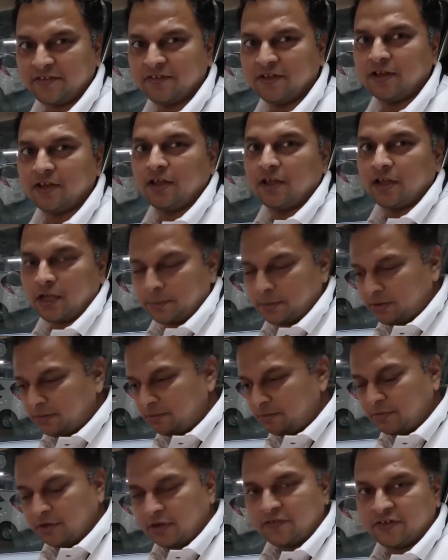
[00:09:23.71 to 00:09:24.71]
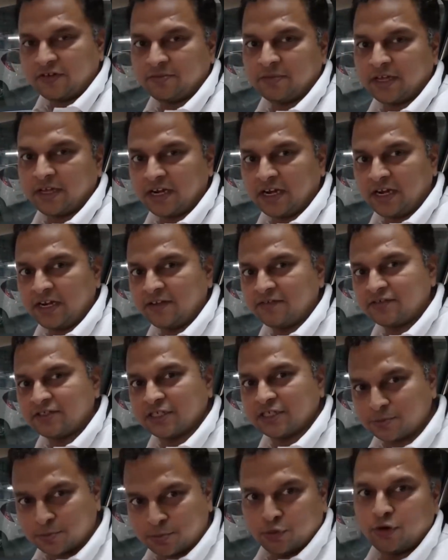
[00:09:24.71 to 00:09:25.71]
I mean, one of my relatives just
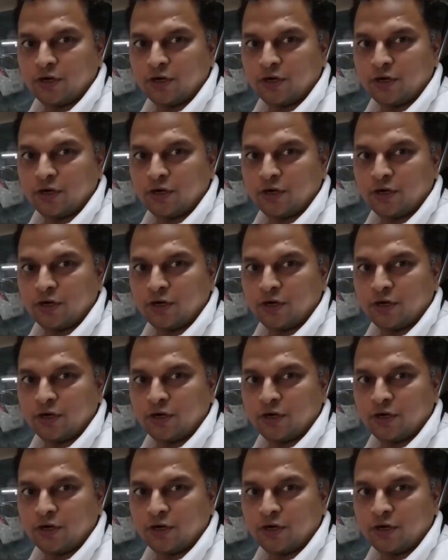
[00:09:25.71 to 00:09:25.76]
pulled